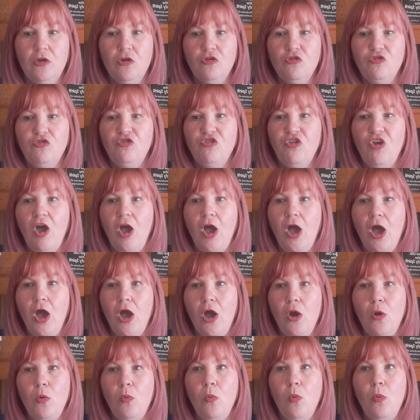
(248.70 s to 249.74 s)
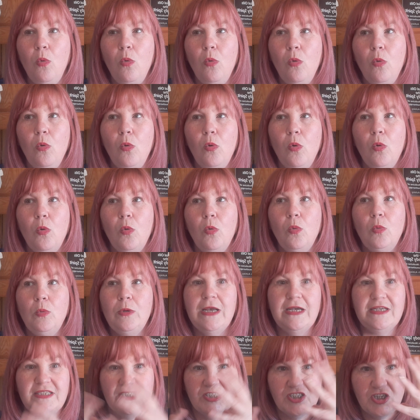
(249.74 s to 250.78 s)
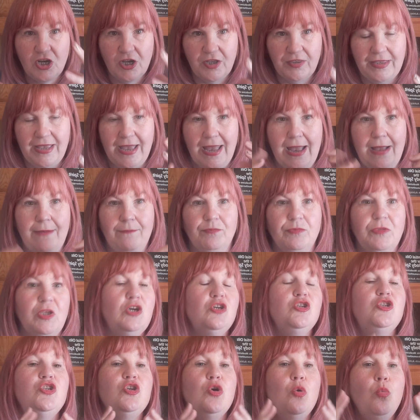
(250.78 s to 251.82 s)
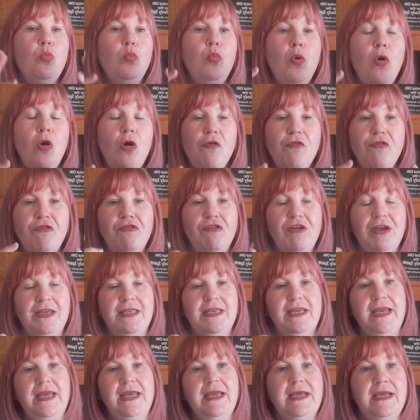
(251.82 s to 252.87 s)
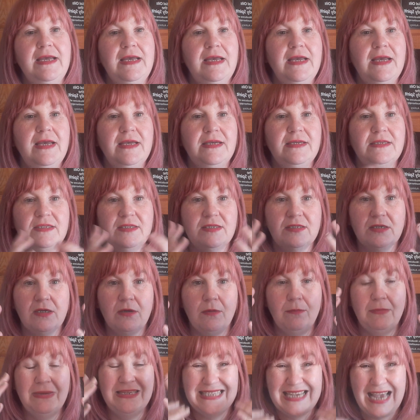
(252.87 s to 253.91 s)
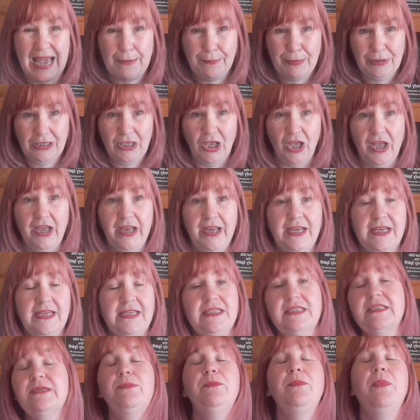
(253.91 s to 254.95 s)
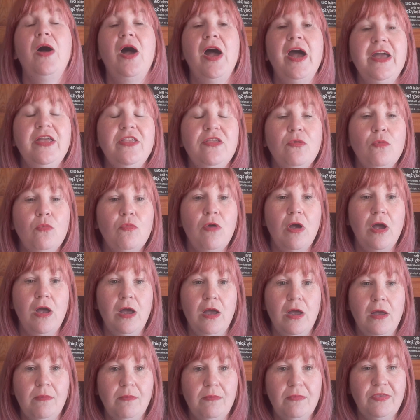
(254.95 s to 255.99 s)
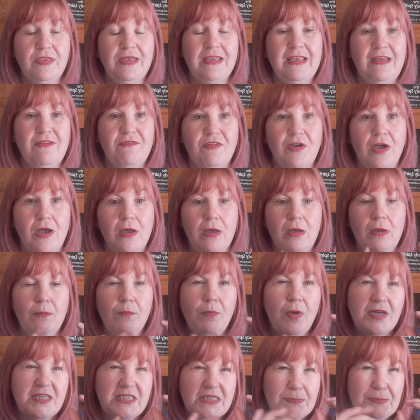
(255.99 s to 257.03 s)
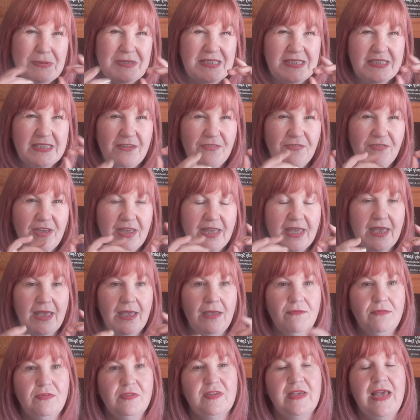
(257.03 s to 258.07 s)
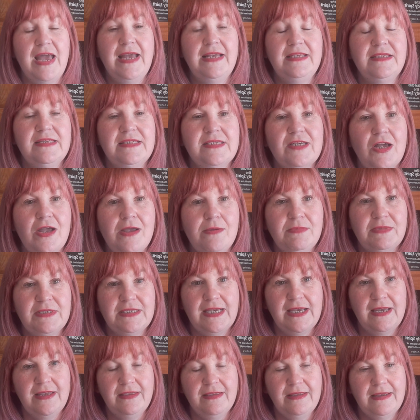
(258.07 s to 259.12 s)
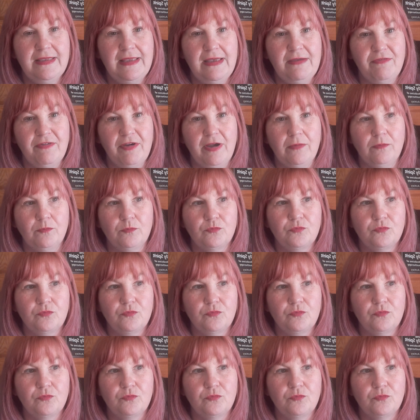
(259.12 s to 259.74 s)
So let's start there. So warfarin is metabolized by the liver by specific enzymes in the liver.